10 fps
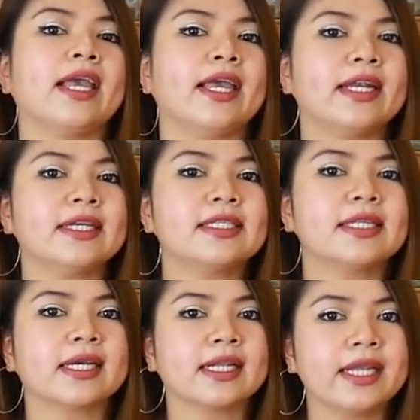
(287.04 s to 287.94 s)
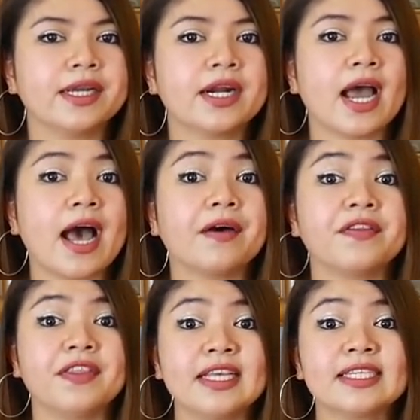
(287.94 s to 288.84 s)
It is clear
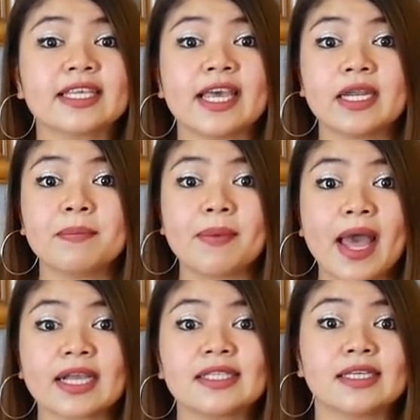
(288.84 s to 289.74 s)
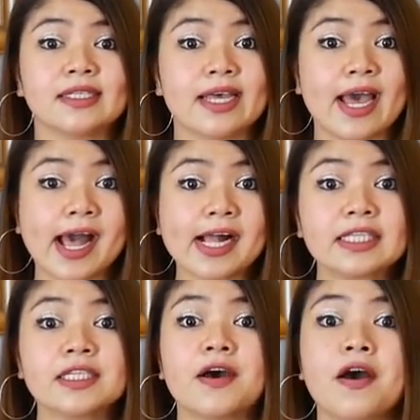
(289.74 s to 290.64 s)
how this can impact the
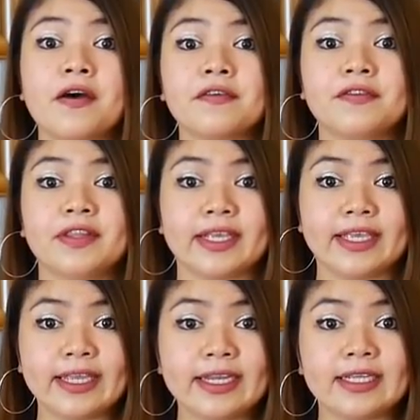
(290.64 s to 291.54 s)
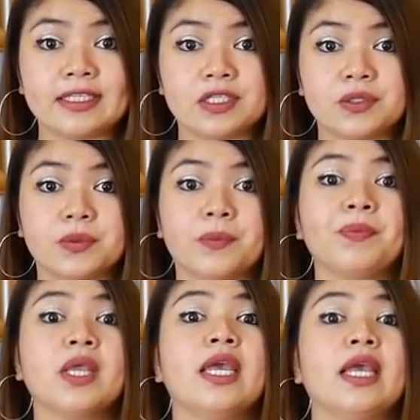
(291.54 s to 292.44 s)
health of the kidneys too.
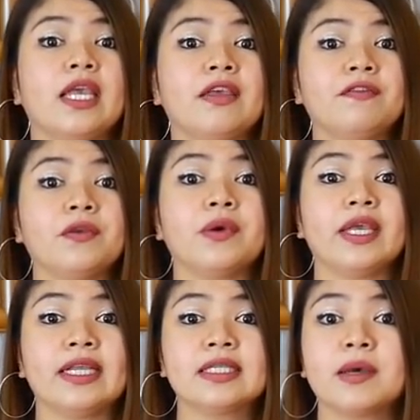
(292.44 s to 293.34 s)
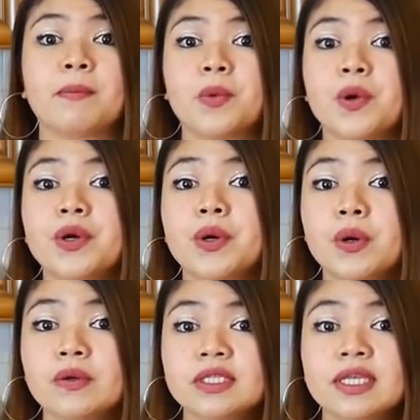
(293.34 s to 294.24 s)
If you eat more
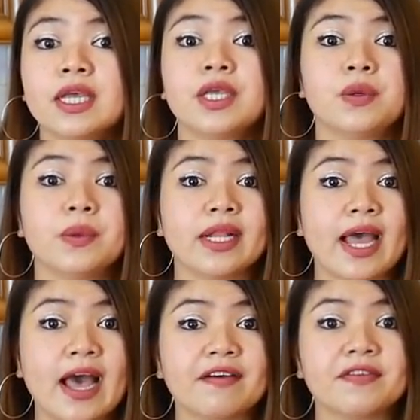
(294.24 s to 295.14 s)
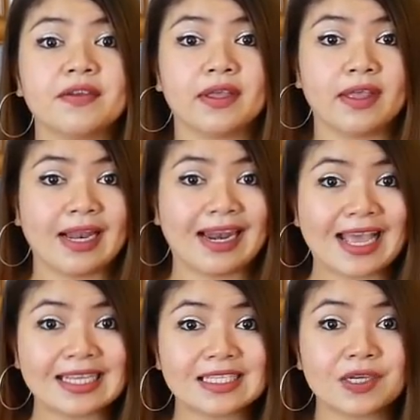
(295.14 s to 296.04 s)
oats, you will have
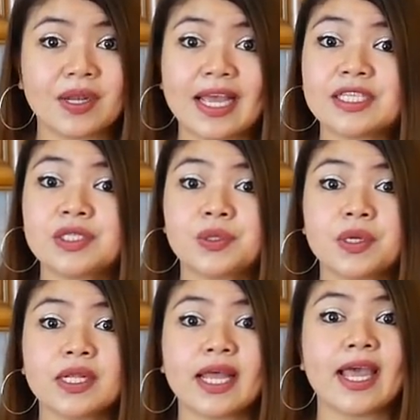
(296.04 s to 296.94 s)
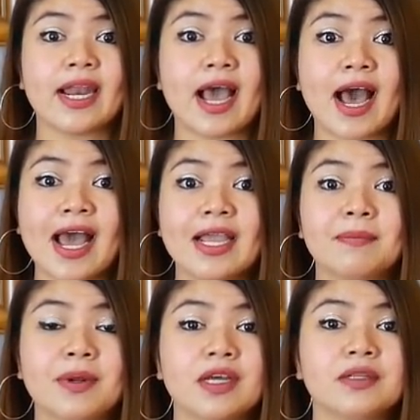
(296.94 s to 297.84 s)
less cholesterol and high
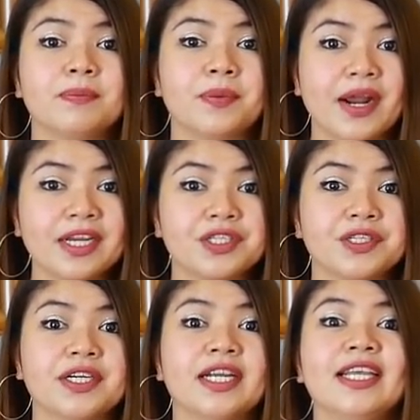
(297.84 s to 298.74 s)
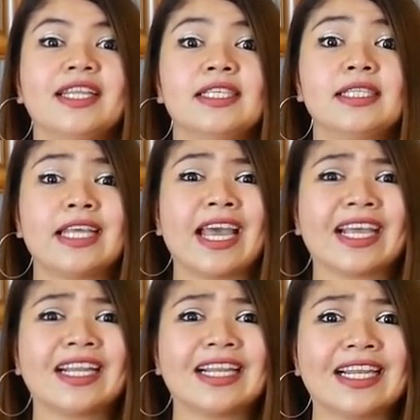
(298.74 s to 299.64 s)
blood pressure, the
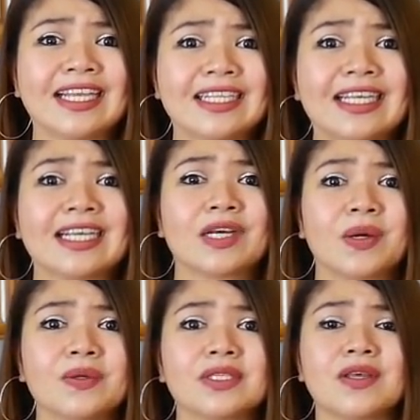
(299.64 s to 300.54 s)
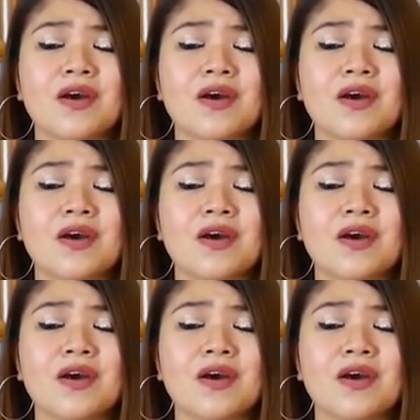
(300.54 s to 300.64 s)
second leading cause